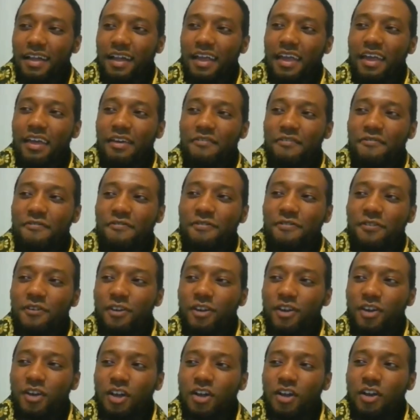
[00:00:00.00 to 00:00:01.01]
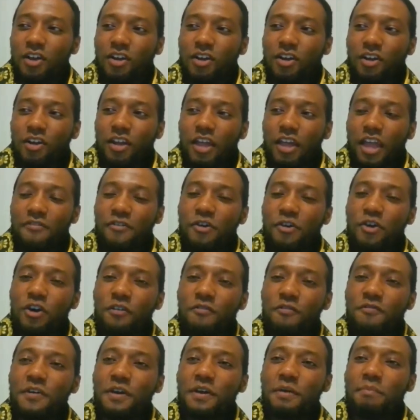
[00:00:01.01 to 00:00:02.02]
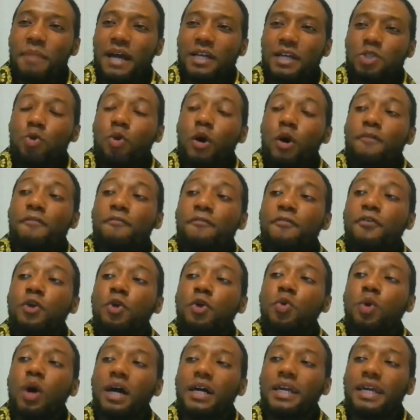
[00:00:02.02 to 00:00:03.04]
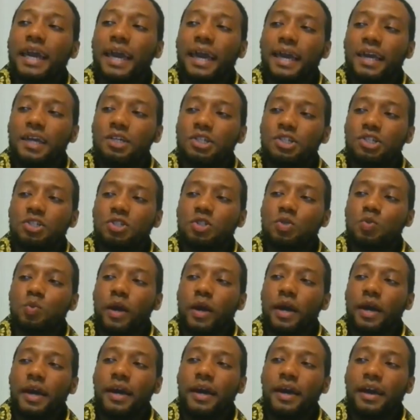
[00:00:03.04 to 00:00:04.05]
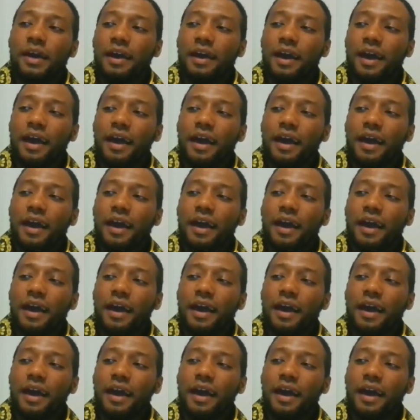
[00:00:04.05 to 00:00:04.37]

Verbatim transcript: If if you can think back to a few occasions where